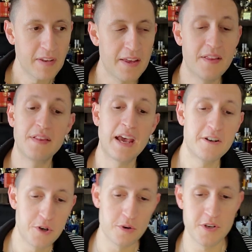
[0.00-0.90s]
And then they
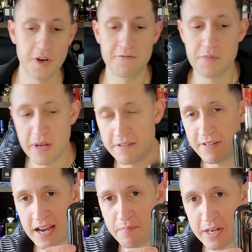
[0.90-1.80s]
had Giorgio for Men
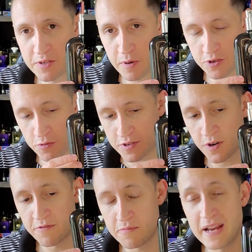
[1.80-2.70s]
VIP Special
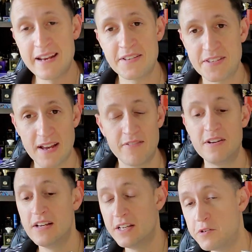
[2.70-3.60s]
Reserve from
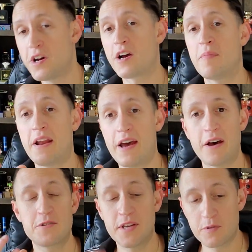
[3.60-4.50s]
87. You talk about a
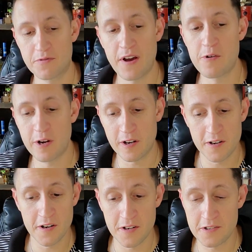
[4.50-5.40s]
house that was firing
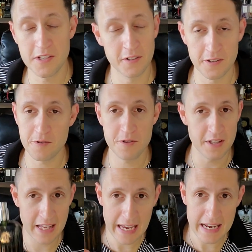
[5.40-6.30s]
on all cylinders
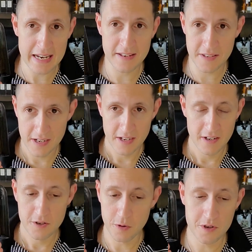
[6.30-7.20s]
in the 80s.
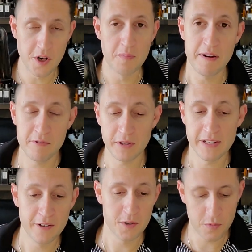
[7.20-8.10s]
Giorgio Beverly
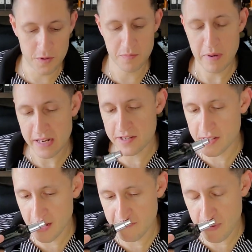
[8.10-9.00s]
Hills was big
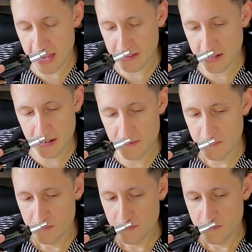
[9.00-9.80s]
stuff back then.